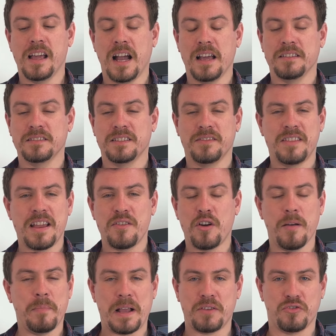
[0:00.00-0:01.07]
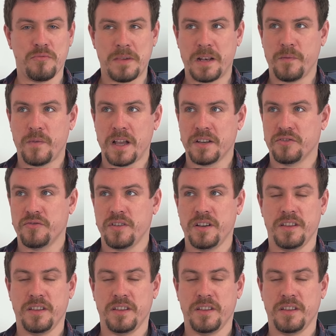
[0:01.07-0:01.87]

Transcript: And they're not a battery manufacturer,